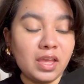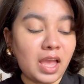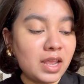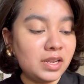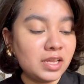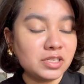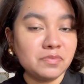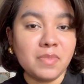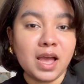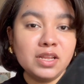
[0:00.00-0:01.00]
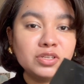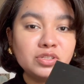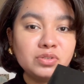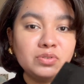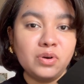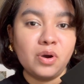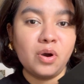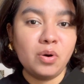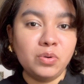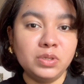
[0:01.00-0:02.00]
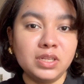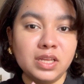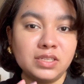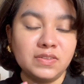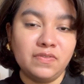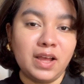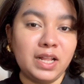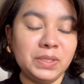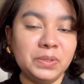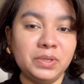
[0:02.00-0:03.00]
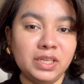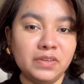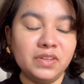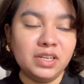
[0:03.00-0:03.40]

and it has managed to hold its value even